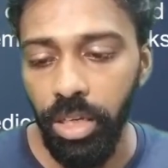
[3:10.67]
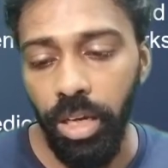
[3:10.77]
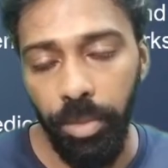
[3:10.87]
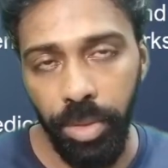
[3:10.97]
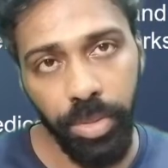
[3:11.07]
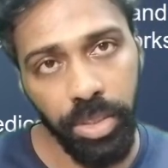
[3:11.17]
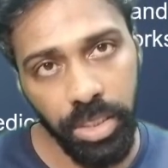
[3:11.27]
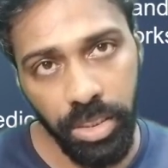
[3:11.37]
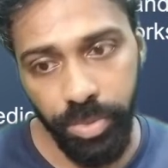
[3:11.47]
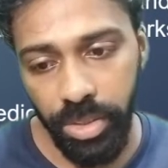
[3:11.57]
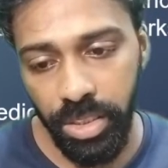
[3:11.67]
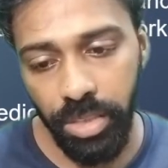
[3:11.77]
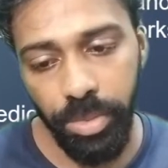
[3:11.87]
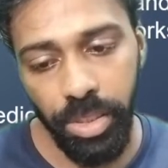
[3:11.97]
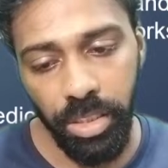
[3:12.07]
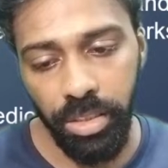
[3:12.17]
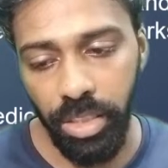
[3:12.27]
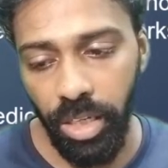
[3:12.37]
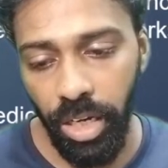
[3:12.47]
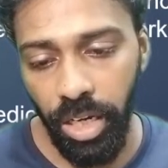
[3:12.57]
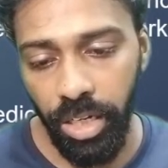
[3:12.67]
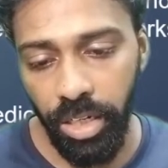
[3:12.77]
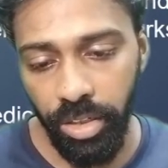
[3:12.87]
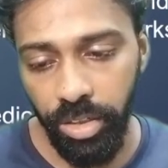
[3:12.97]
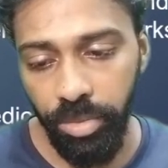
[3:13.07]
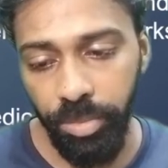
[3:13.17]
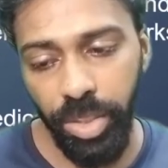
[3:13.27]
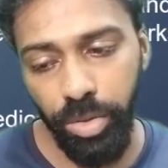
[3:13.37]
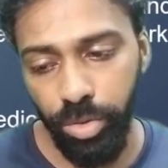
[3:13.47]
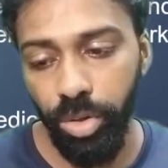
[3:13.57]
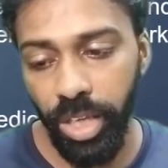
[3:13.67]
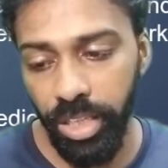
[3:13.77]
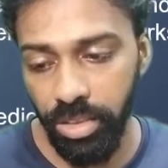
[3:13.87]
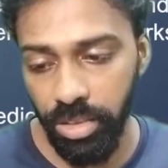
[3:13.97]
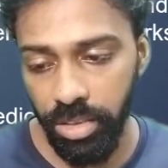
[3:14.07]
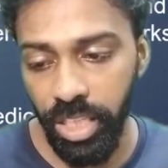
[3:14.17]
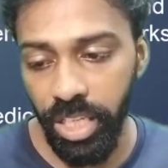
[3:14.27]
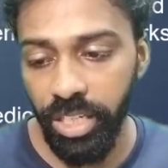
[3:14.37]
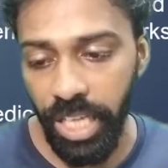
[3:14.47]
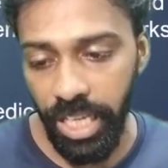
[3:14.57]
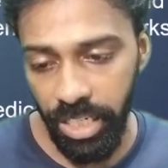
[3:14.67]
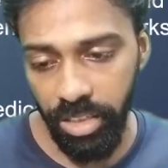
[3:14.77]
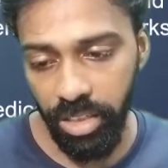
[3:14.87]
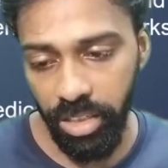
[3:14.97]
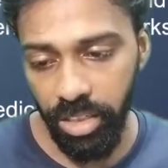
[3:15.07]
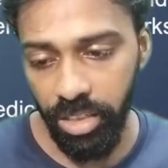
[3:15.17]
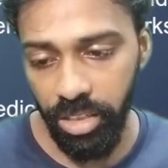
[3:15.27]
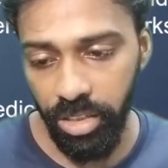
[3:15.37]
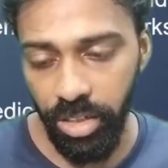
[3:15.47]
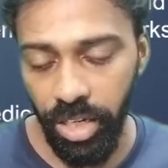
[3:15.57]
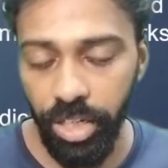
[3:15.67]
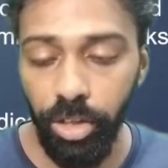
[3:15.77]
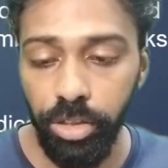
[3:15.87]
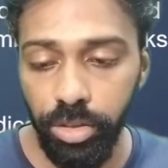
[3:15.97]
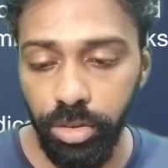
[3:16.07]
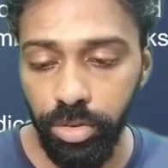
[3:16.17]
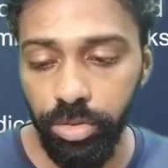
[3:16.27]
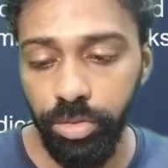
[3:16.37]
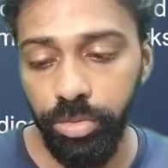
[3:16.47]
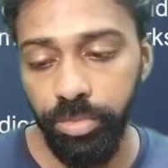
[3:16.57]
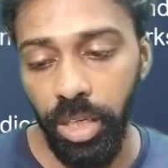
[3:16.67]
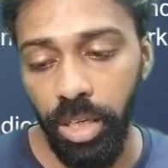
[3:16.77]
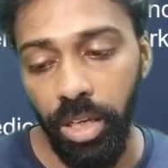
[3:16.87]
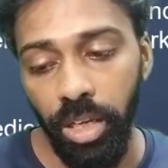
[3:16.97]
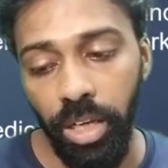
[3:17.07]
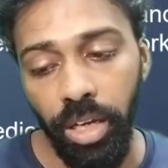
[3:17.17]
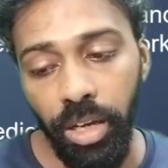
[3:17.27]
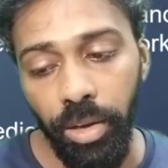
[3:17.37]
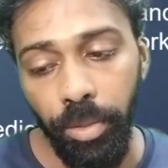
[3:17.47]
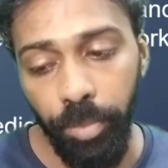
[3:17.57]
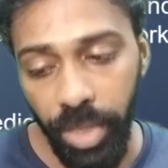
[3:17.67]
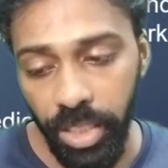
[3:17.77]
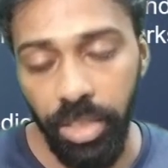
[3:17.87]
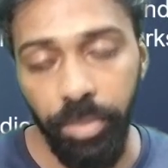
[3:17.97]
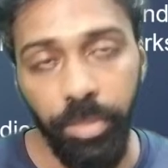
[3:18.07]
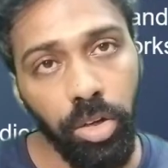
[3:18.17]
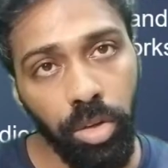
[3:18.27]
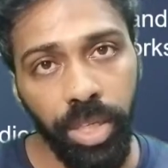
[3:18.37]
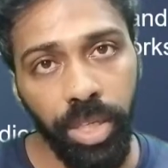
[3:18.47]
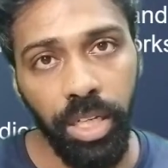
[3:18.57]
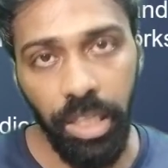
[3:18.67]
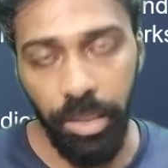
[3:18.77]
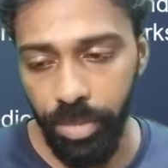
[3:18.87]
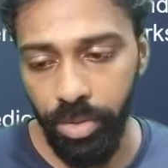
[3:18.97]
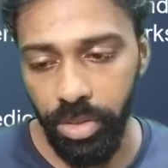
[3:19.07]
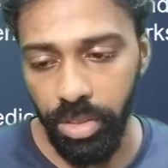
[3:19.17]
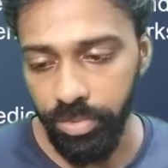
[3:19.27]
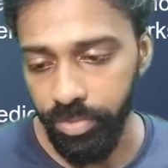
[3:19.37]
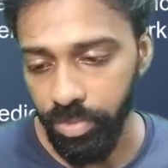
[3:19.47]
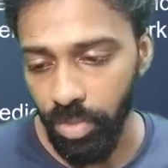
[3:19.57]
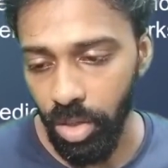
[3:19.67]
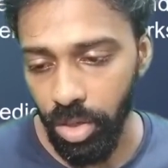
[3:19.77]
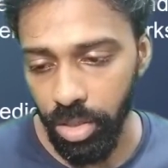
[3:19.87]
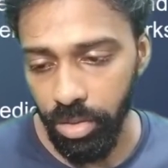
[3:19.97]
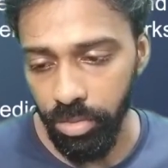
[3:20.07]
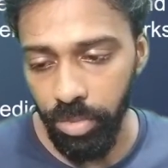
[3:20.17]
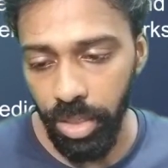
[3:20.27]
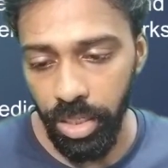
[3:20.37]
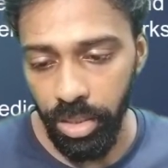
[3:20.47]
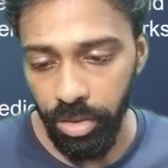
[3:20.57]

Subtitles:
persons with disabilities, and to showcase their talent and also to make them economically empowered. Okay, by